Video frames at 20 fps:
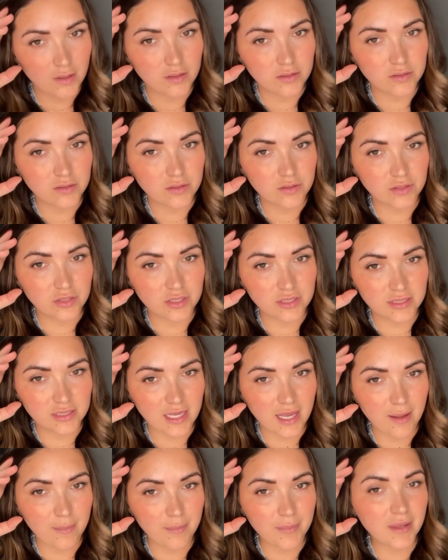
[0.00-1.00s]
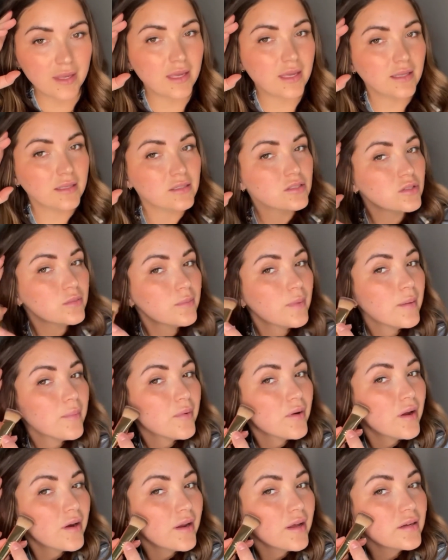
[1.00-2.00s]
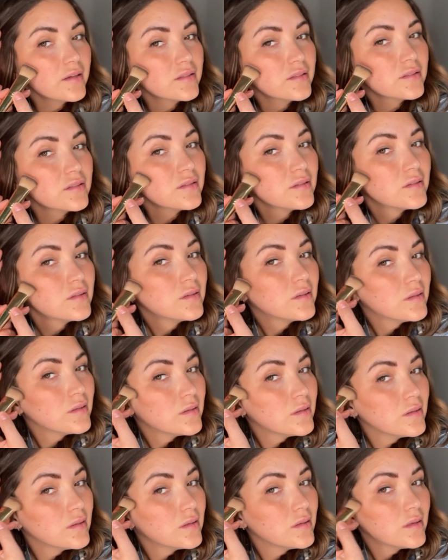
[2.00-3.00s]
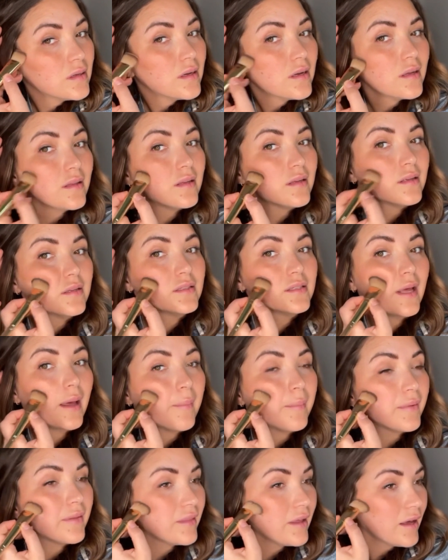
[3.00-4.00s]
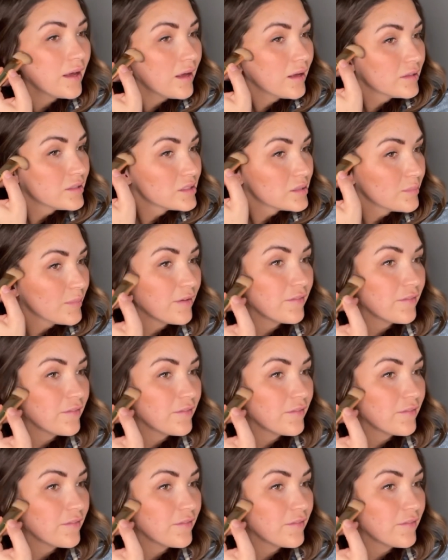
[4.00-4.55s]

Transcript: So just tapping into my product and then tapping that onto my